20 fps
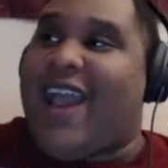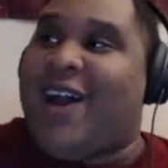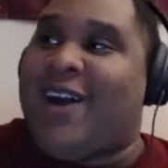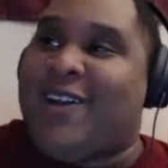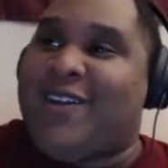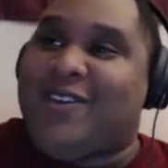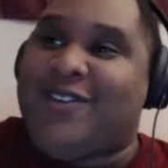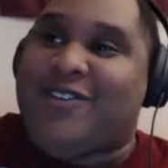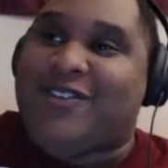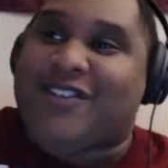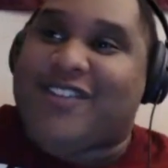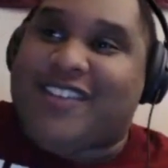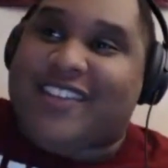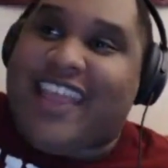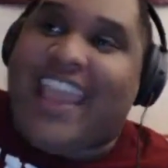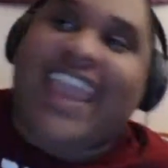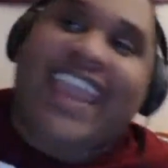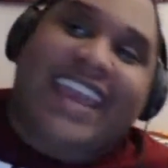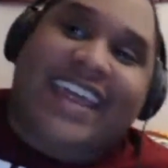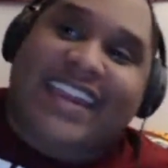I
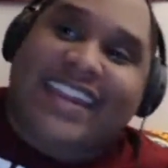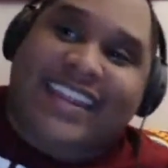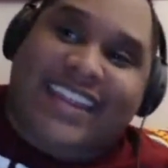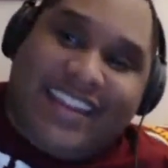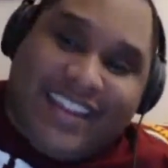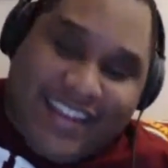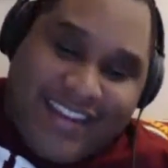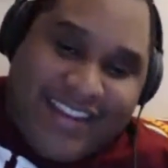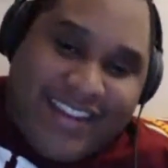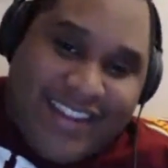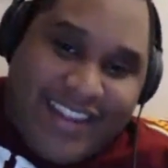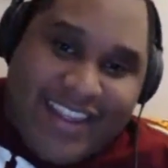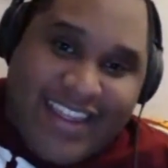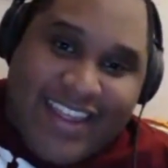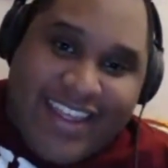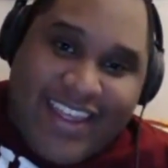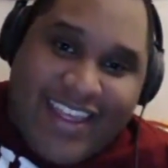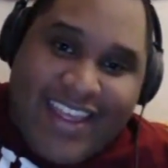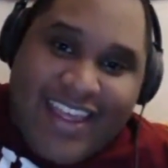understand it.